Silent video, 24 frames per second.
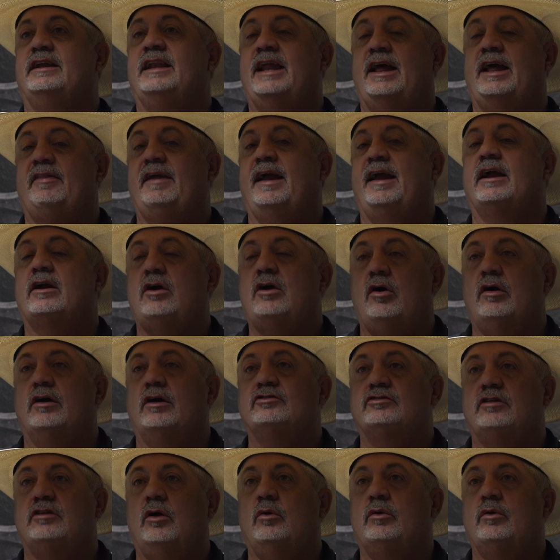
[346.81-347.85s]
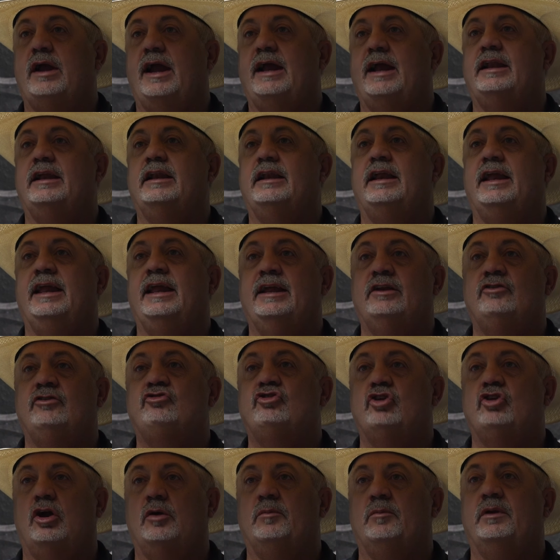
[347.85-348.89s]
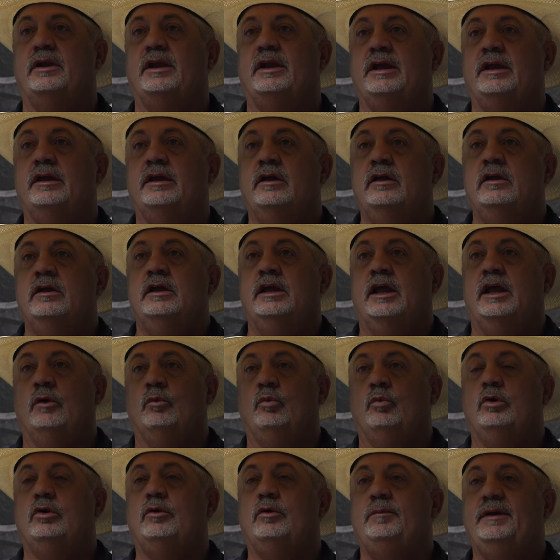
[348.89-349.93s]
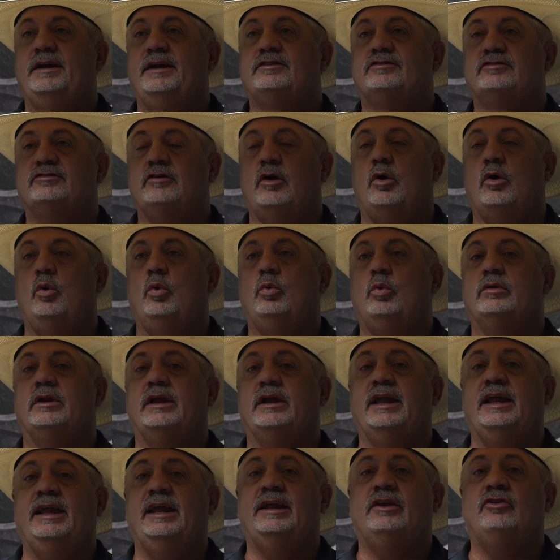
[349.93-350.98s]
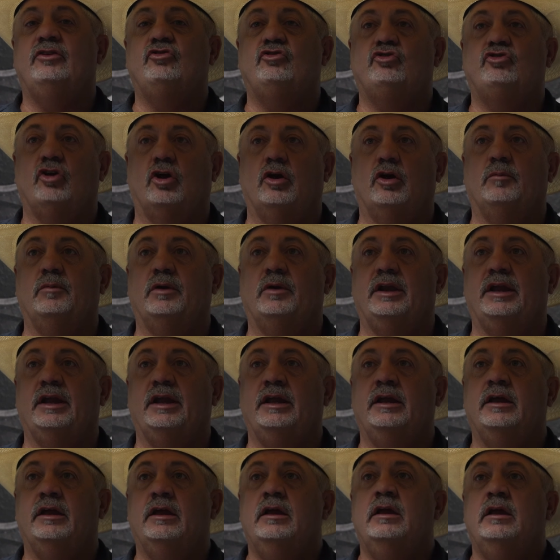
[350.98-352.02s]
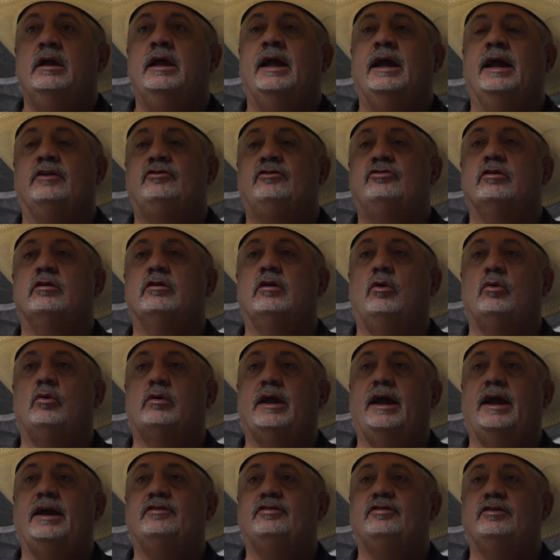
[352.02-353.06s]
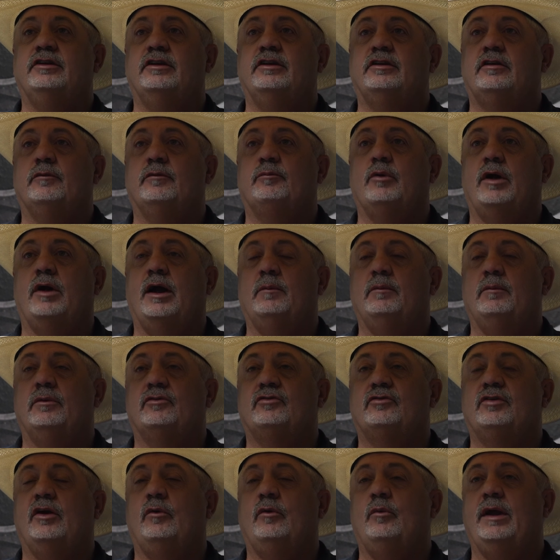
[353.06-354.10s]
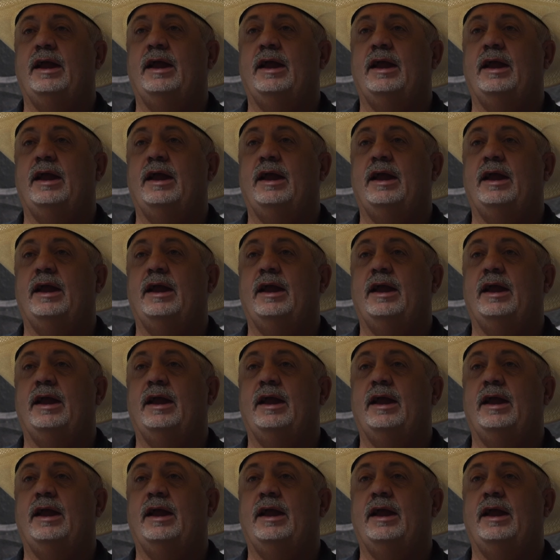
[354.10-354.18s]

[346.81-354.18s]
And now that car is located in Germany and will be sold in Germany at your location at the prime of the sale.